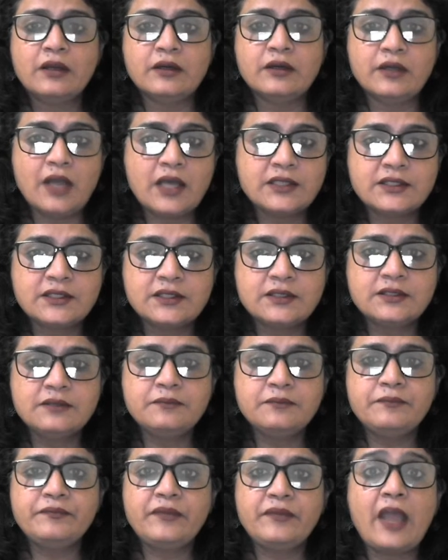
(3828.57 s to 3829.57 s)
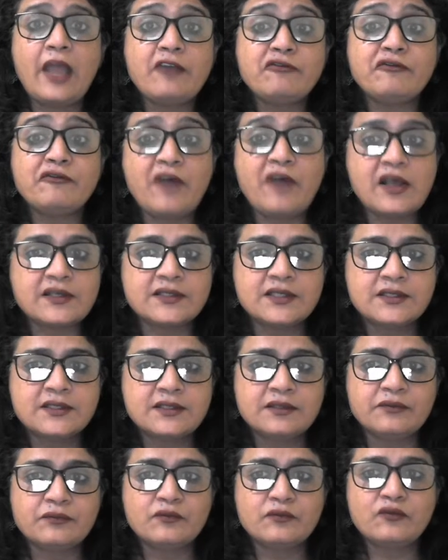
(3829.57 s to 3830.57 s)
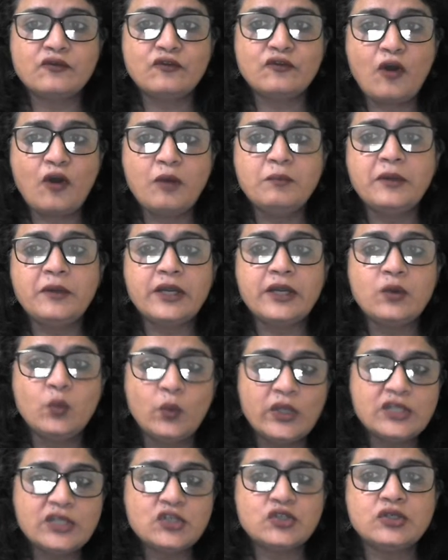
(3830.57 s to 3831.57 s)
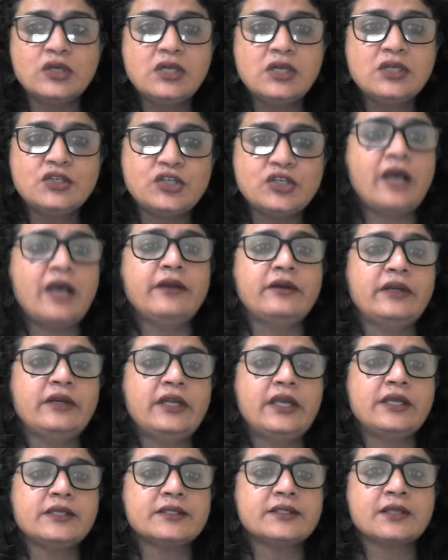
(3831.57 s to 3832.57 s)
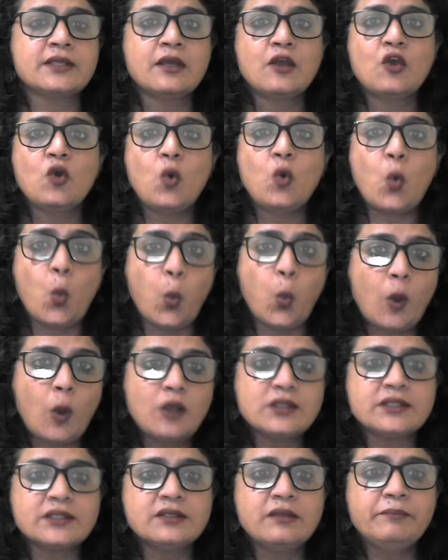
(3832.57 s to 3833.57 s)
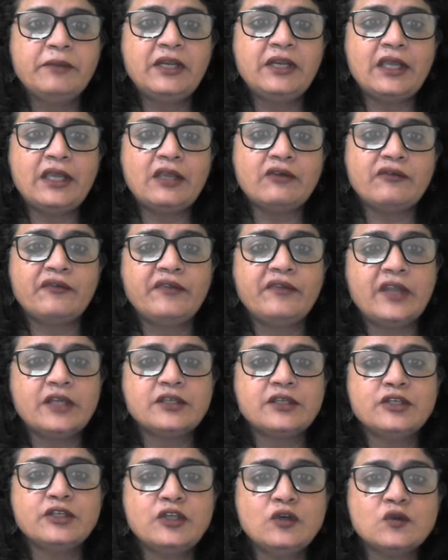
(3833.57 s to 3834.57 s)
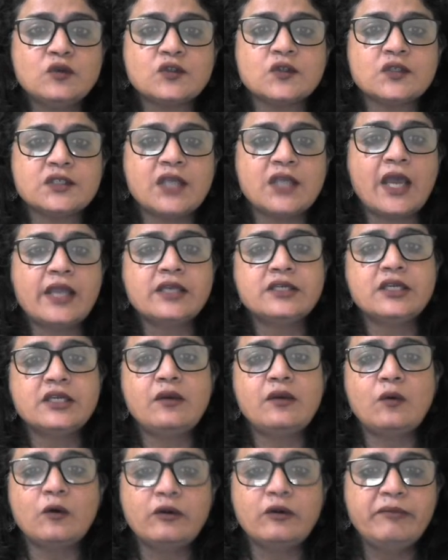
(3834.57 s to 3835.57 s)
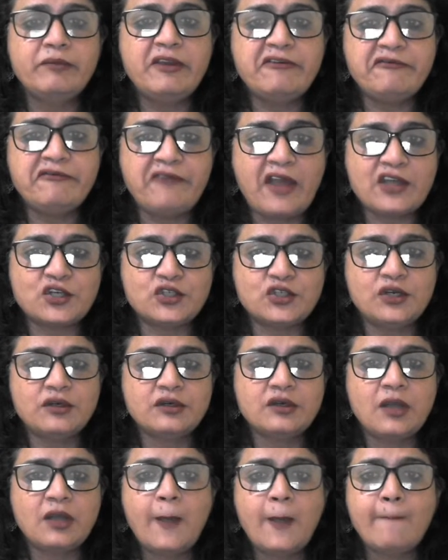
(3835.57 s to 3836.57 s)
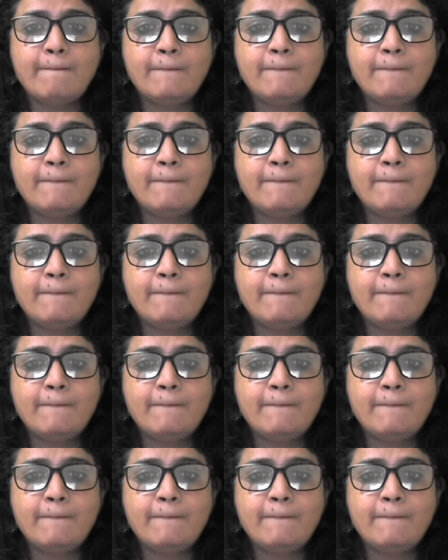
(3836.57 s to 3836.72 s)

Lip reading: Nazism and fascism from conventional tyrannies was the belief that a new society could be fashioned